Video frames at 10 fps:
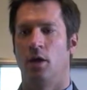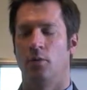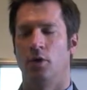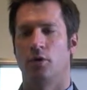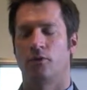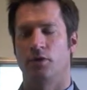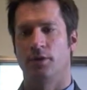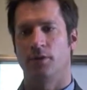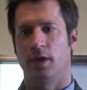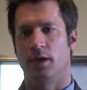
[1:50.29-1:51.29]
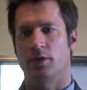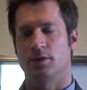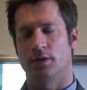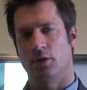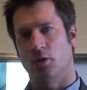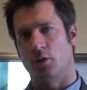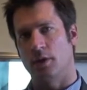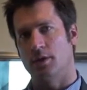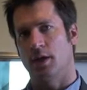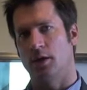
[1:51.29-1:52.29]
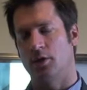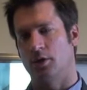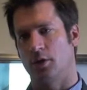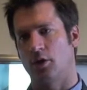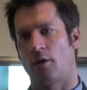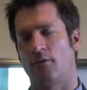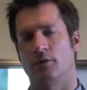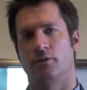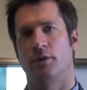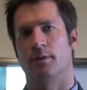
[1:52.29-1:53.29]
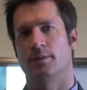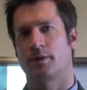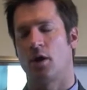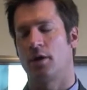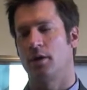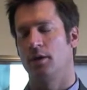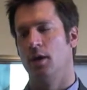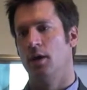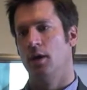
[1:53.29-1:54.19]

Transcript: We look for deviations in the orientation and coverage of the hip socket.